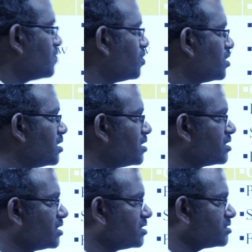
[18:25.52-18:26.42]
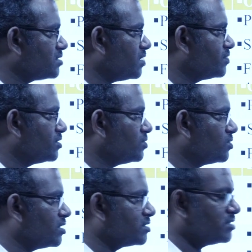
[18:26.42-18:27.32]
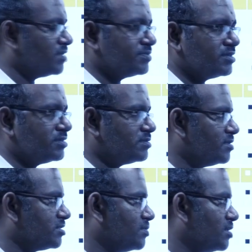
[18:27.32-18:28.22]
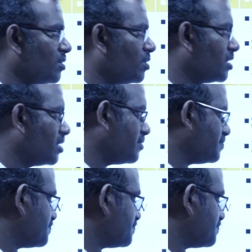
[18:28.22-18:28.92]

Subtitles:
odor, taste of the new drug substance must be recorded.